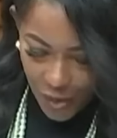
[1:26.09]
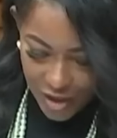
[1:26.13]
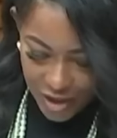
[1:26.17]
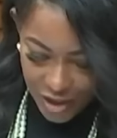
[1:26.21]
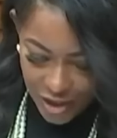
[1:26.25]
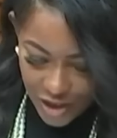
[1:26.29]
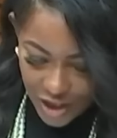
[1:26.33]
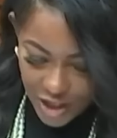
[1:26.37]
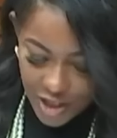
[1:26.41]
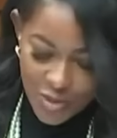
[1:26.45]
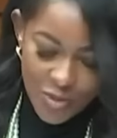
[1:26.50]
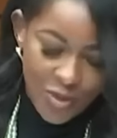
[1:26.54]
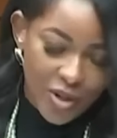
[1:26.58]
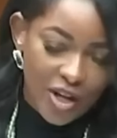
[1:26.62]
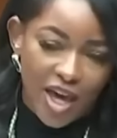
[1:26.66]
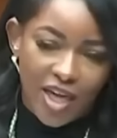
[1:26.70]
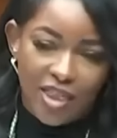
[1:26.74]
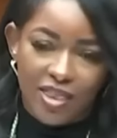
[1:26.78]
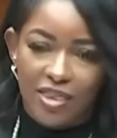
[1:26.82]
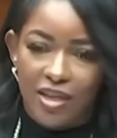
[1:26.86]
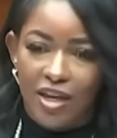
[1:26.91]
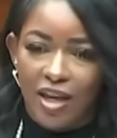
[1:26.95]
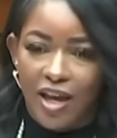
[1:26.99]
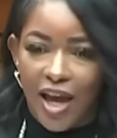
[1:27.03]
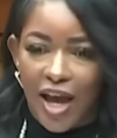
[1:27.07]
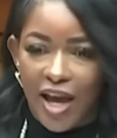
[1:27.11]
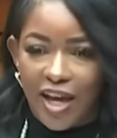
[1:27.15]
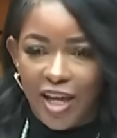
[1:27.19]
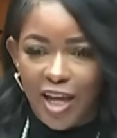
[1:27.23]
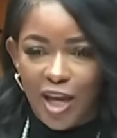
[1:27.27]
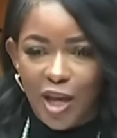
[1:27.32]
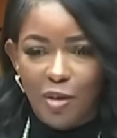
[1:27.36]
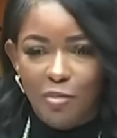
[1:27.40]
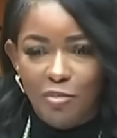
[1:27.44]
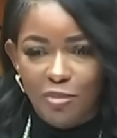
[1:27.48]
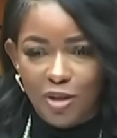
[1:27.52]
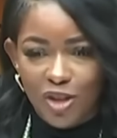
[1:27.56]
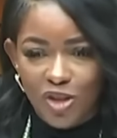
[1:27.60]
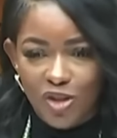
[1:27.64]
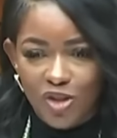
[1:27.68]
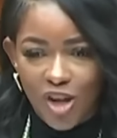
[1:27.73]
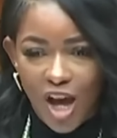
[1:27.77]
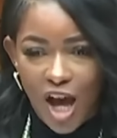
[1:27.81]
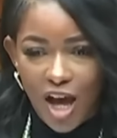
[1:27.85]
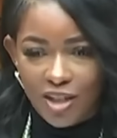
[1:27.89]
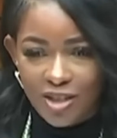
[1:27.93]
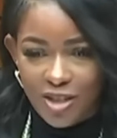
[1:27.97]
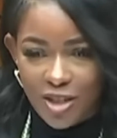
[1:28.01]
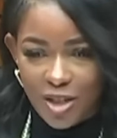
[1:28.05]
just when I think I can't be
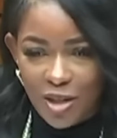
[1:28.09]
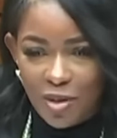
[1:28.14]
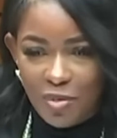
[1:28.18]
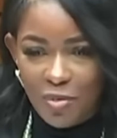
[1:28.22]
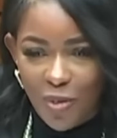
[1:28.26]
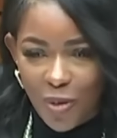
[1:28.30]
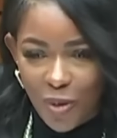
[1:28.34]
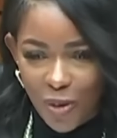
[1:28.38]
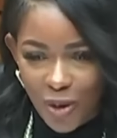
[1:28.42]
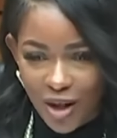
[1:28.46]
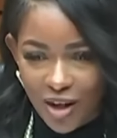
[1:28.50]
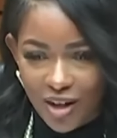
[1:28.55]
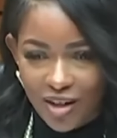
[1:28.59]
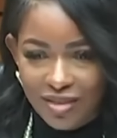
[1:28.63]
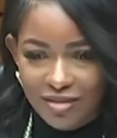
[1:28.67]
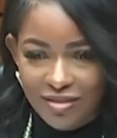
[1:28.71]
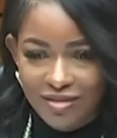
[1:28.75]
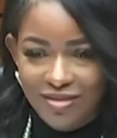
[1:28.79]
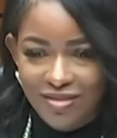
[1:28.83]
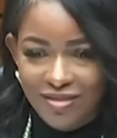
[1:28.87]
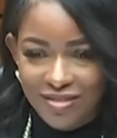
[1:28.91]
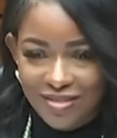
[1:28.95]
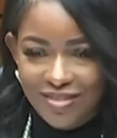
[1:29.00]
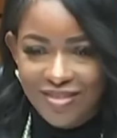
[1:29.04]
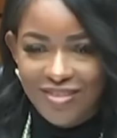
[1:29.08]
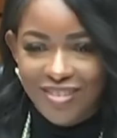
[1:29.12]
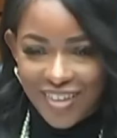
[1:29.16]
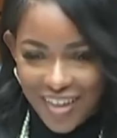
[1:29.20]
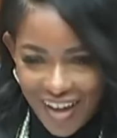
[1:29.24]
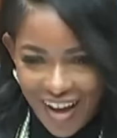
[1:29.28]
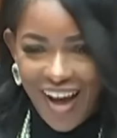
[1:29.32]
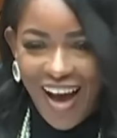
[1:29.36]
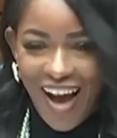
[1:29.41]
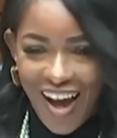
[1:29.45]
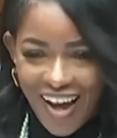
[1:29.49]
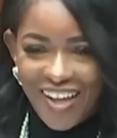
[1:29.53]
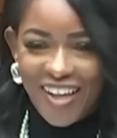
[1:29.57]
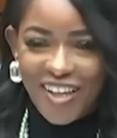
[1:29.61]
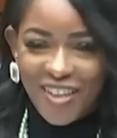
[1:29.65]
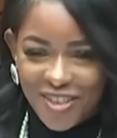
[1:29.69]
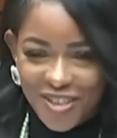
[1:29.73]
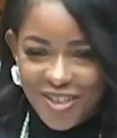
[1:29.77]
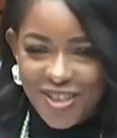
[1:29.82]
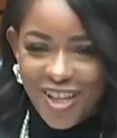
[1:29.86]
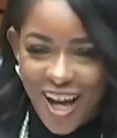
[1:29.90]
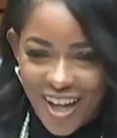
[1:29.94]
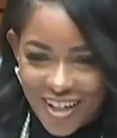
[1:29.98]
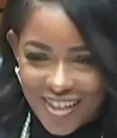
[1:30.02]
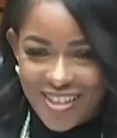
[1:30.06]
shocked anymore, I get
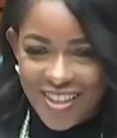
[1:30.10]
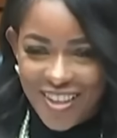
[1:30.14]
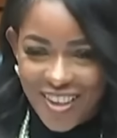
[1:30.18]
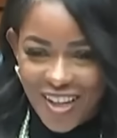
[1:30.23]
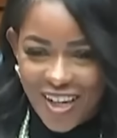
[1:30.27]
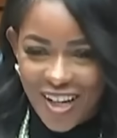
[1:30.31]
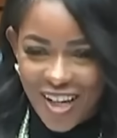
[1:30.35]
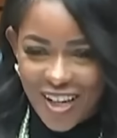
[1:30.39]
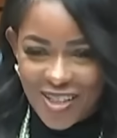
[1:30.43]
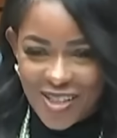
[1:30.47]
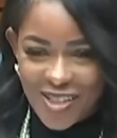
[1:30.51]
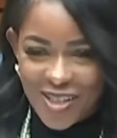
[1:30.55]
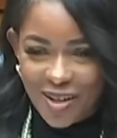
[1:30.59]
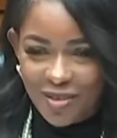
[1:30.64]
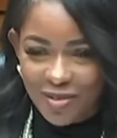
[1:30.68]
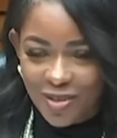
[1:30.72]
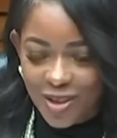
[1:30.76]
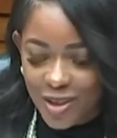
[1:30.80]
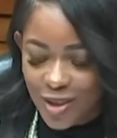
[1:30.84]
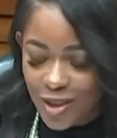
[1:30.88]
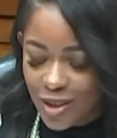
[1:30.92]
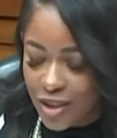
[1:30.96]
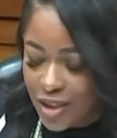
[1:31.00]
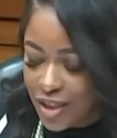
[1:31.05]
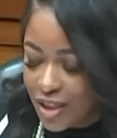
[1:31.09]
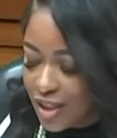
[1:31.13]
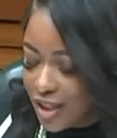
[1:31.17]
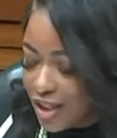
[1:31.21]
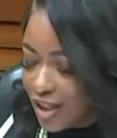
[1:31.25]
shocked to the next level.